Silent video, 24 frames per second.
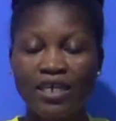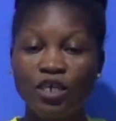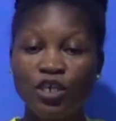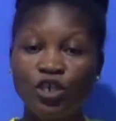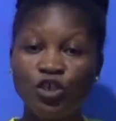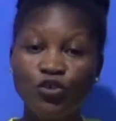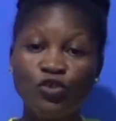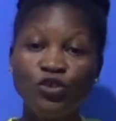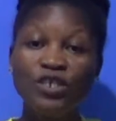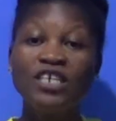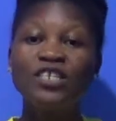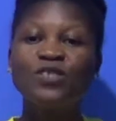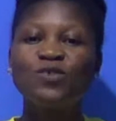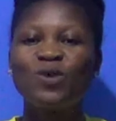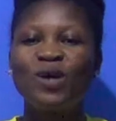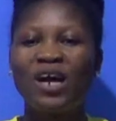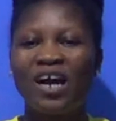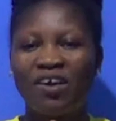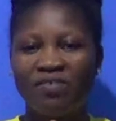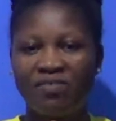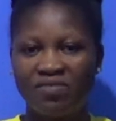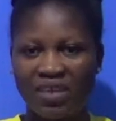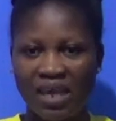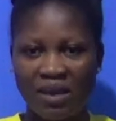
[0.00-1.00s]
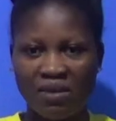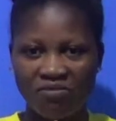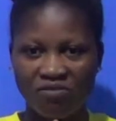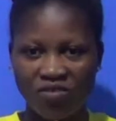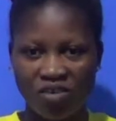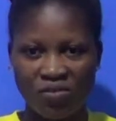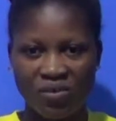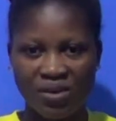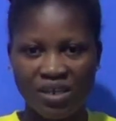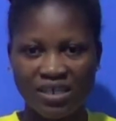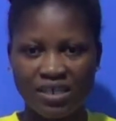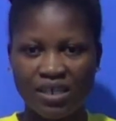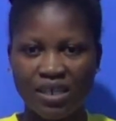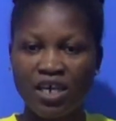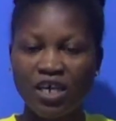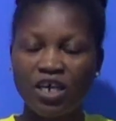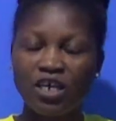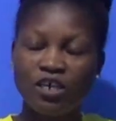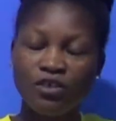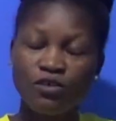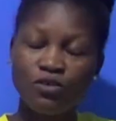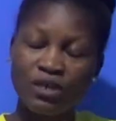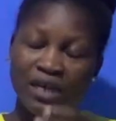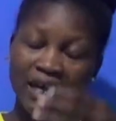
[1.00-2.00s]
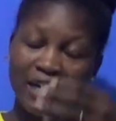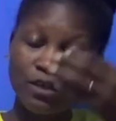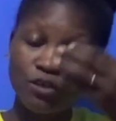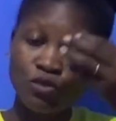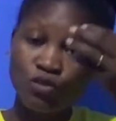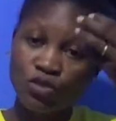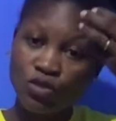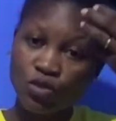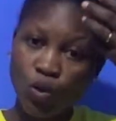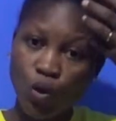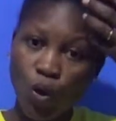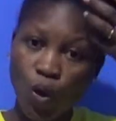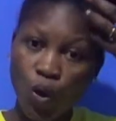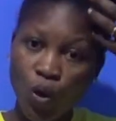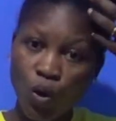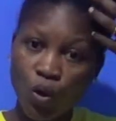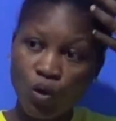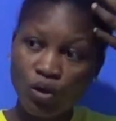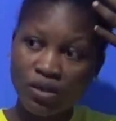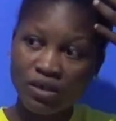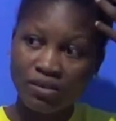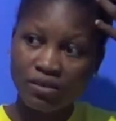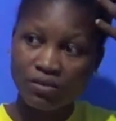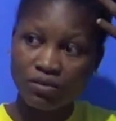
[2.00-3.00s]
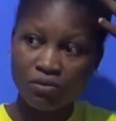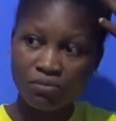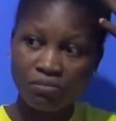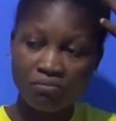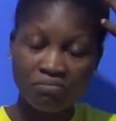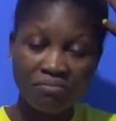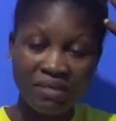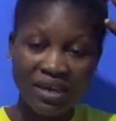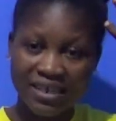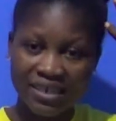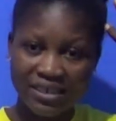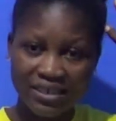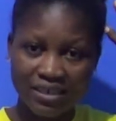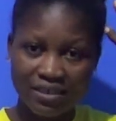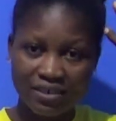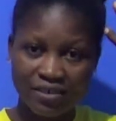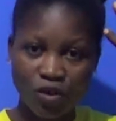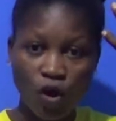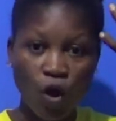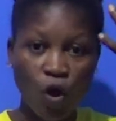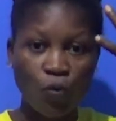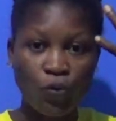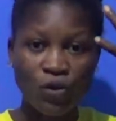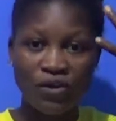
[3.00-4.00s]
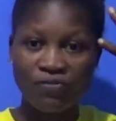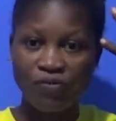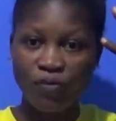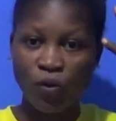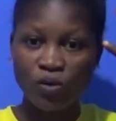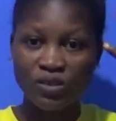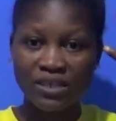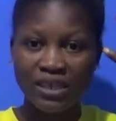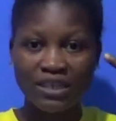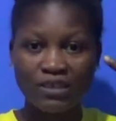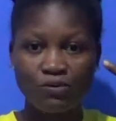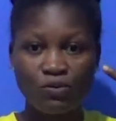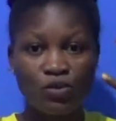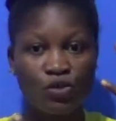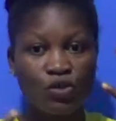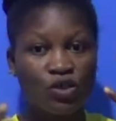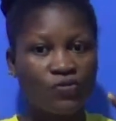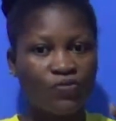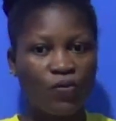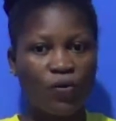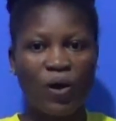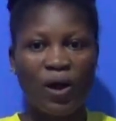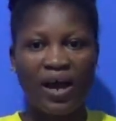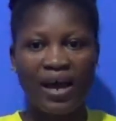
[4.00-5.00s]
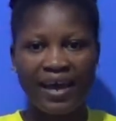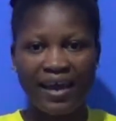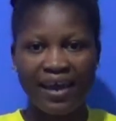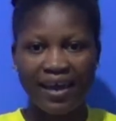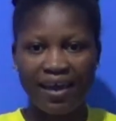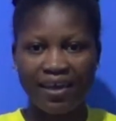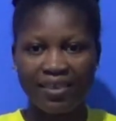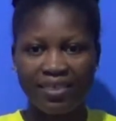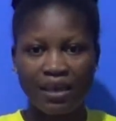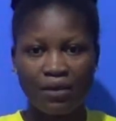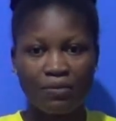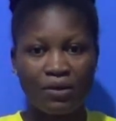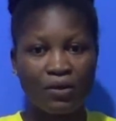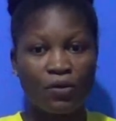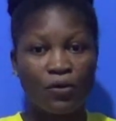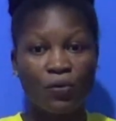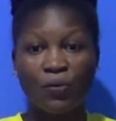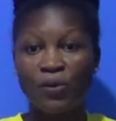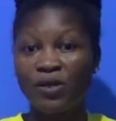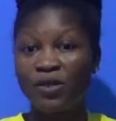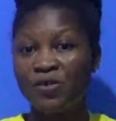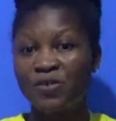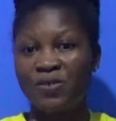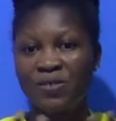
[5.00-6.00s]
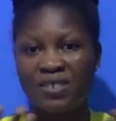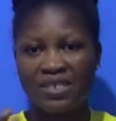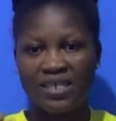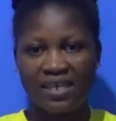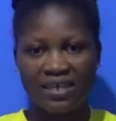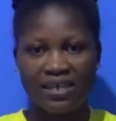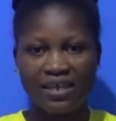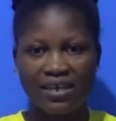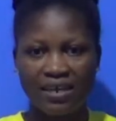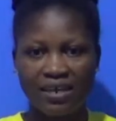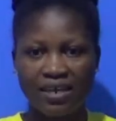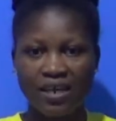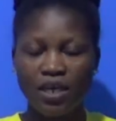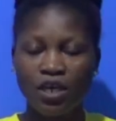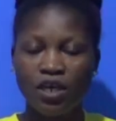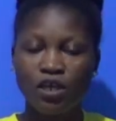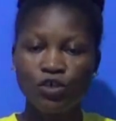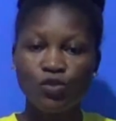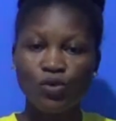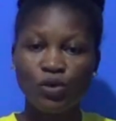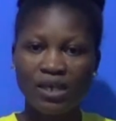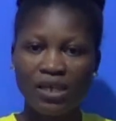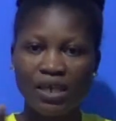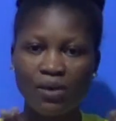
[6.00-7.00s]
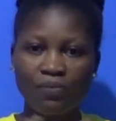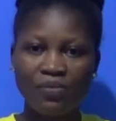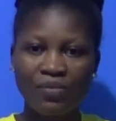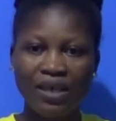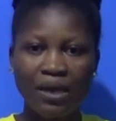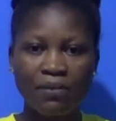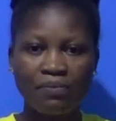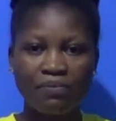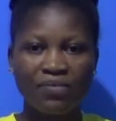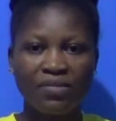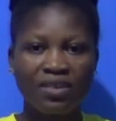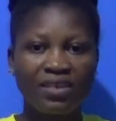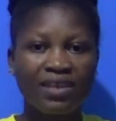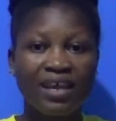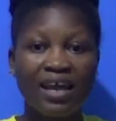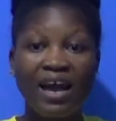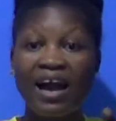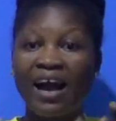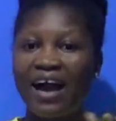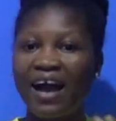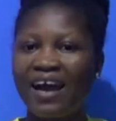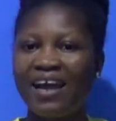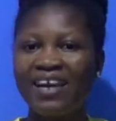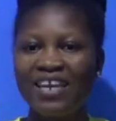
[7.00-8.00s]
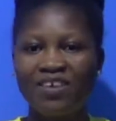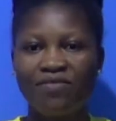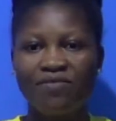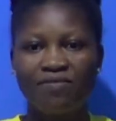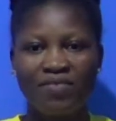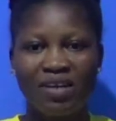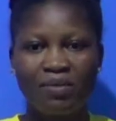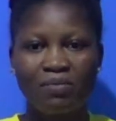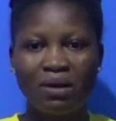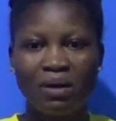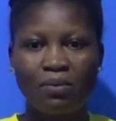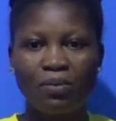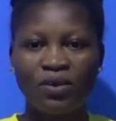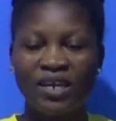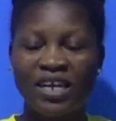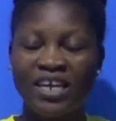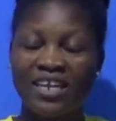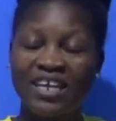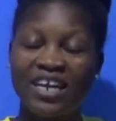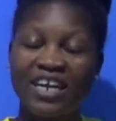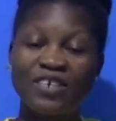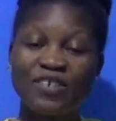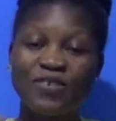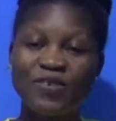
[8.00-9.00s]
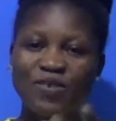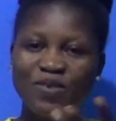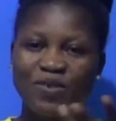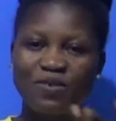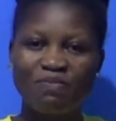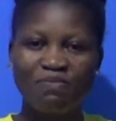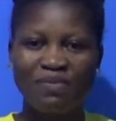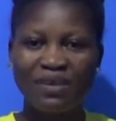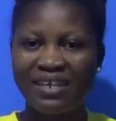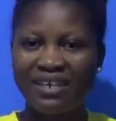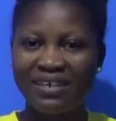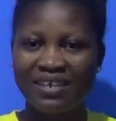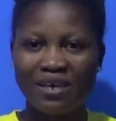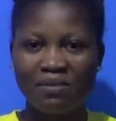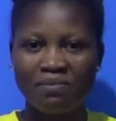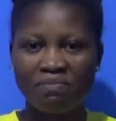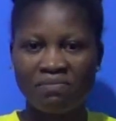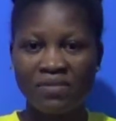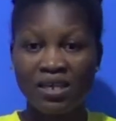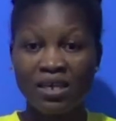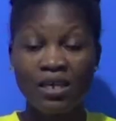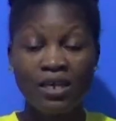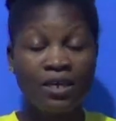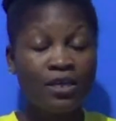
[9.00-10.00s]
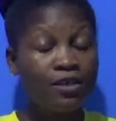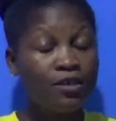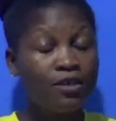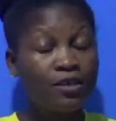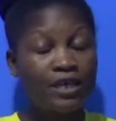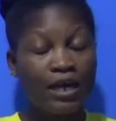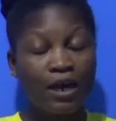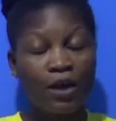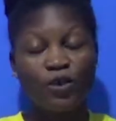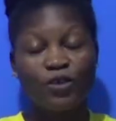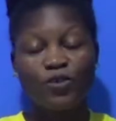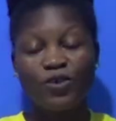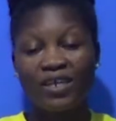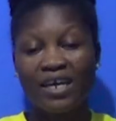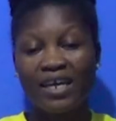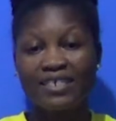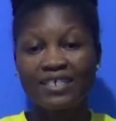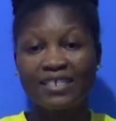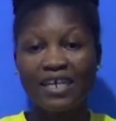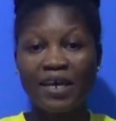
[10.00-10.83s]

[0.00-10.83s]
You need to have time for it. You can use old mesh or weave-ons that we use for our hair that we are not going to use again. You keep them. They are highly inflammable that you can use to burn them. You can also get